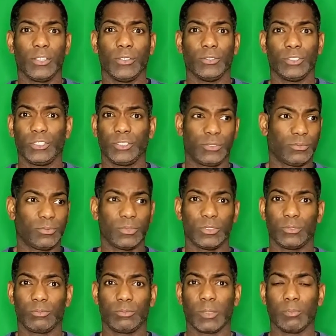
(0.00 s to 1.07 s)
just
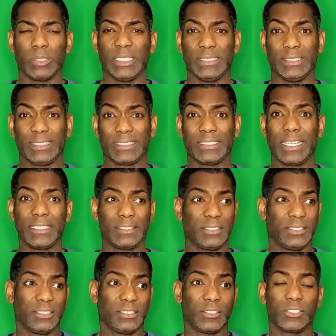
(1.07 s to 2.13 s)
complete
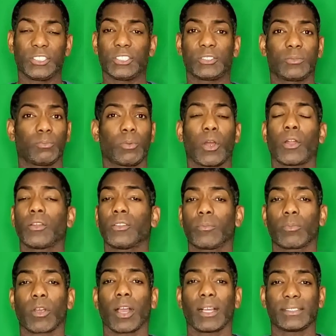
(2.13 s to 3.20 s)
successes. They're just part of the
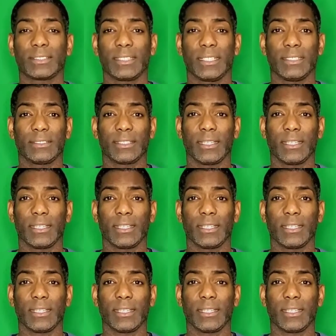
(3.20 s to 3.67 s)
process.